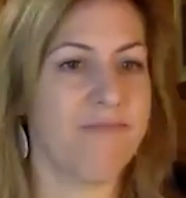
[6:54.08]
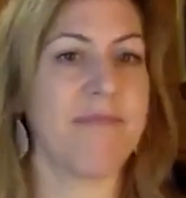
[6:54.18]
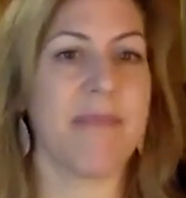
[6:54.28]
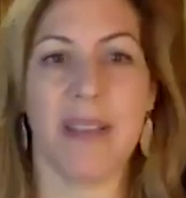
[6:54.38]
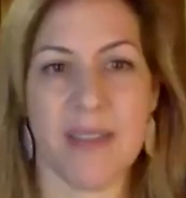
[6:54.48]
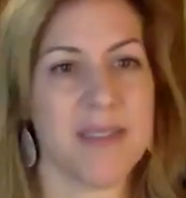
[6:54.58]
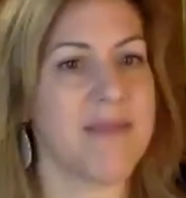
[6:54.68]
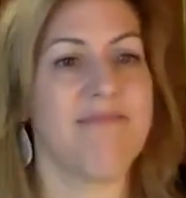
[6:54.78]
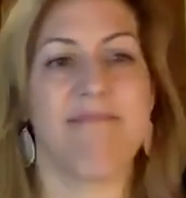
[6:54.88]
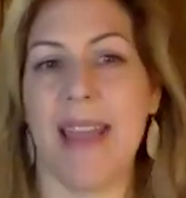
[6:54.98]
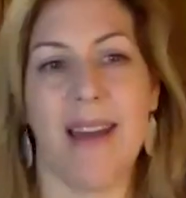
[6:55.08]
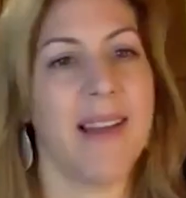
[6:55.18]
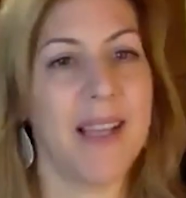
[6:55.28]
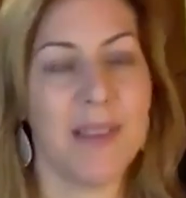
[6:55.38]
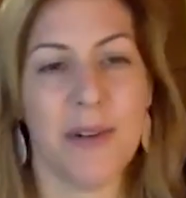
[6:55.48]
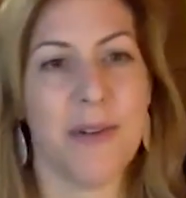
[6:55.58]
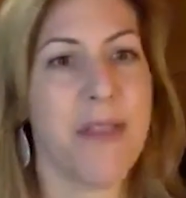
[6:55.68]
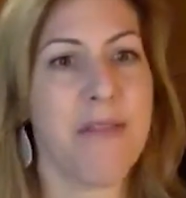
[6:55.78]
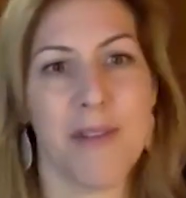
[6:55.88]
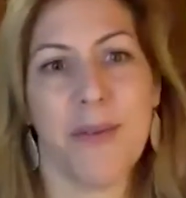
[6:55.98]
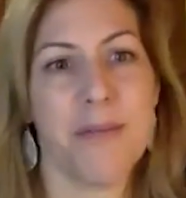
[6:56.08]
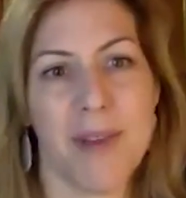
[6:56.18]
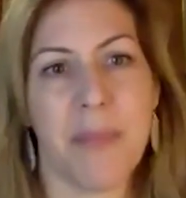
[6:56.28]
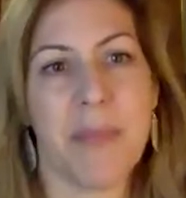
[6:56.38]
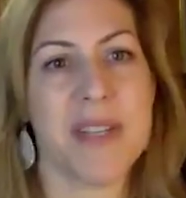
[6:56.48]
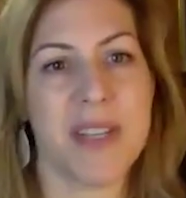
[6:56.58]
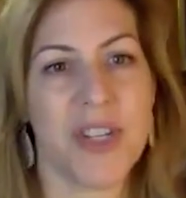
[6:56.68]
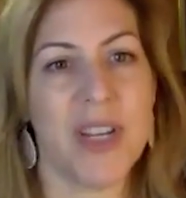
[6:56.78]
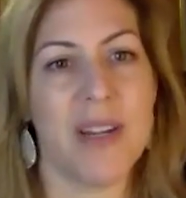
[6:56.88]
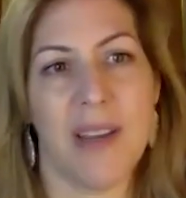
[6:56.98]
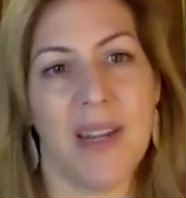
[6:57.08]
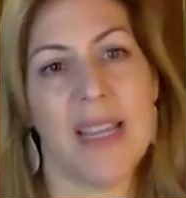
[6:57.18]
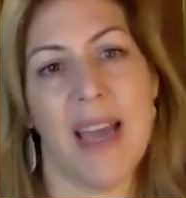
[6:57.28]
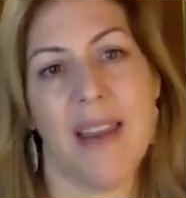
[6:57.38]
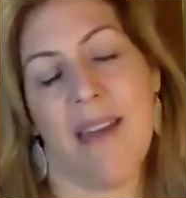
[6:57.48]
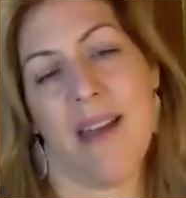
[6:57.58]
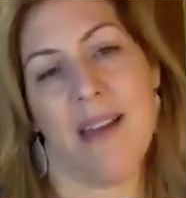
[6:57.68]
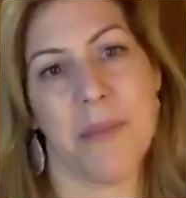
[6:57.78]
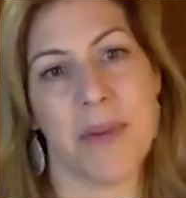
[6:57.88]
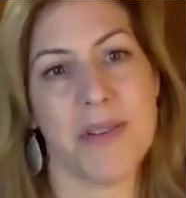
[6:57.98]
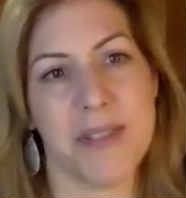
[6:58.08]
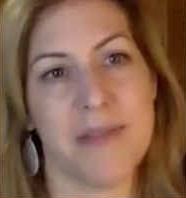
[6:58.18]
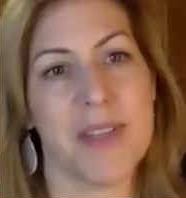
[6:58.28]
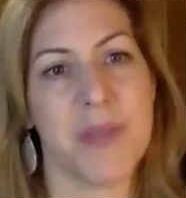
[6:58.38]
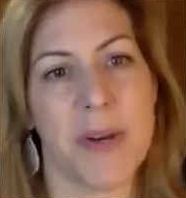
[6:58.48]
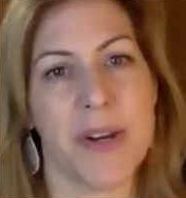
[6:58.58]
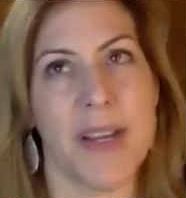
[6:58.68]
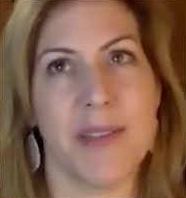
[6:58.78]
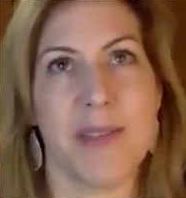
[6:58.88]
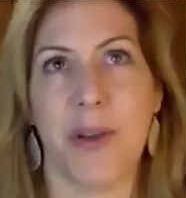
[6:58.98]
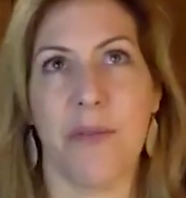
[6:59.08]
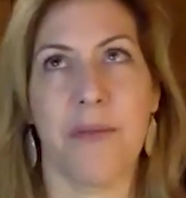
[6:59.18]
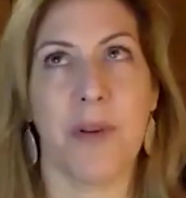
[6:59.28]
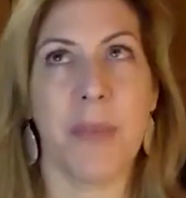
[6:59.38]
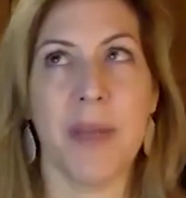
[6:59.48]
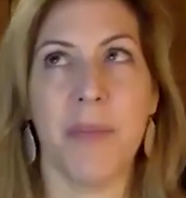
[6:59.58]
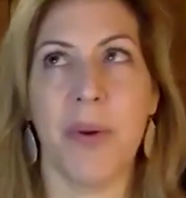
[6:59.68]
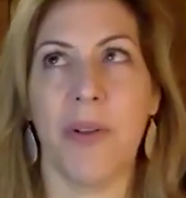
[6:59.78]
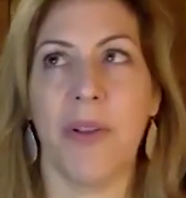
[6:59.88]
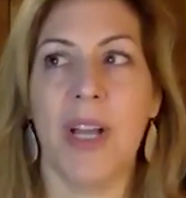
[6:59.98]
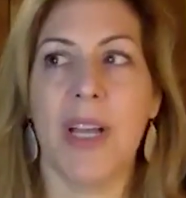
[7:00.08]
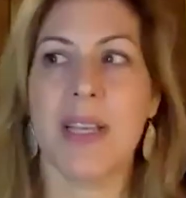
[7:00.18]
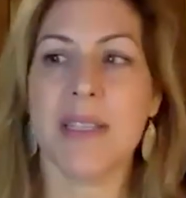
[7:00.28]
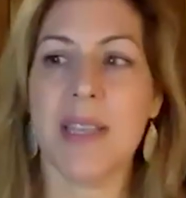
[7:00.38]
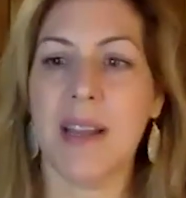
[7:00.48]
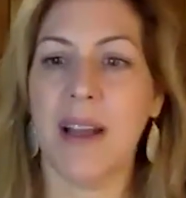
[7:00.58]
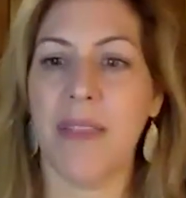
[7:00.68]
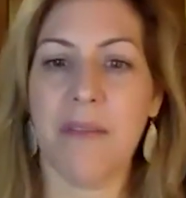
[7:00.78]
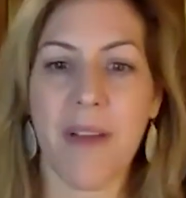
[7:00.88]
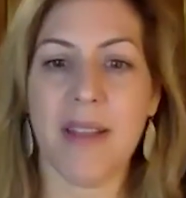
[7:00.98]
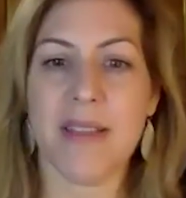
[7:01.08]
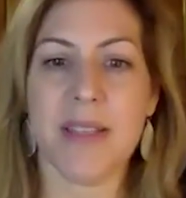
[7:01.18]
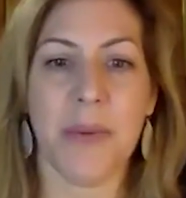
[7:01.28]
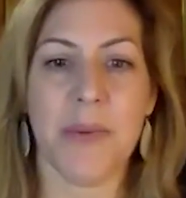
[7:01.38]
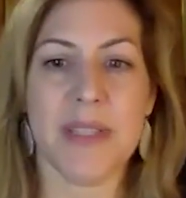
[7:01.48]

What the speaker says: because I learned through repetition, and again, that immersive experience. So for people sitting on the fence, I would